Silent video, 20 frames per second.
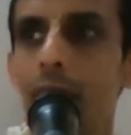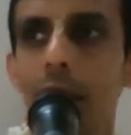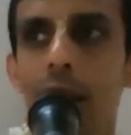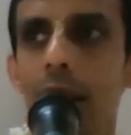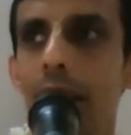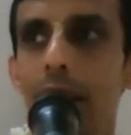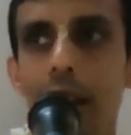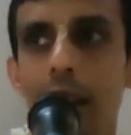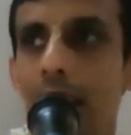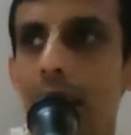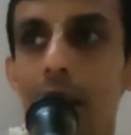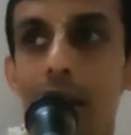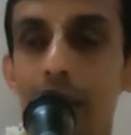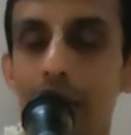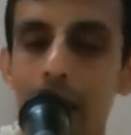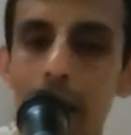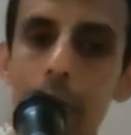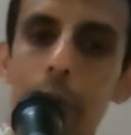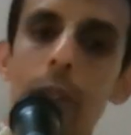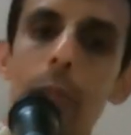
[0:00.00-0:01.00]
We can't
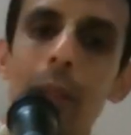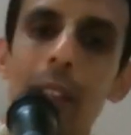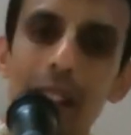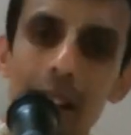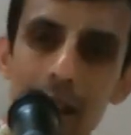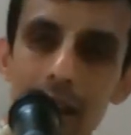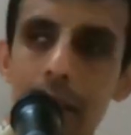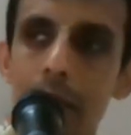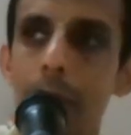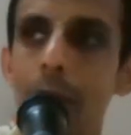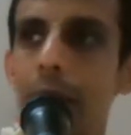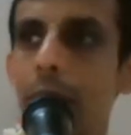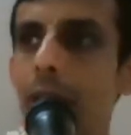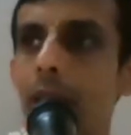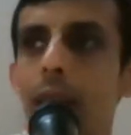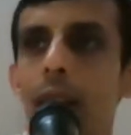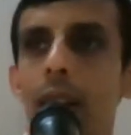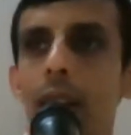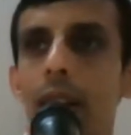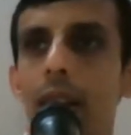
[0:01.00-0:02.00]
understand. We may read, but
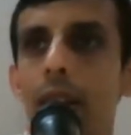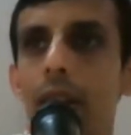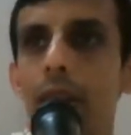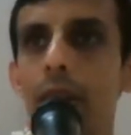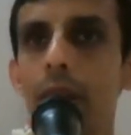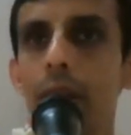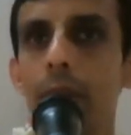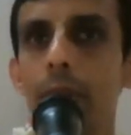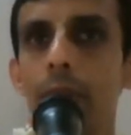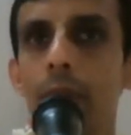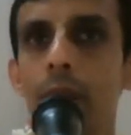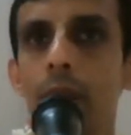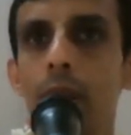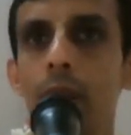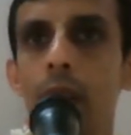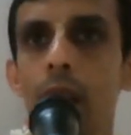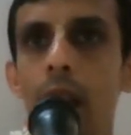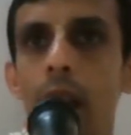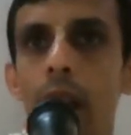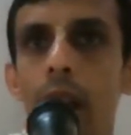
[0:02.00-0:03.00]
we can't
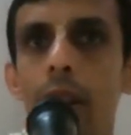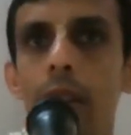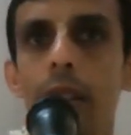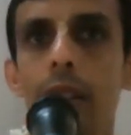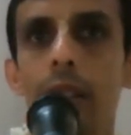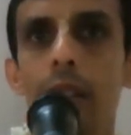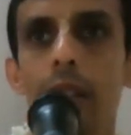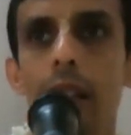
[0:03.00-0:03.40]
understand.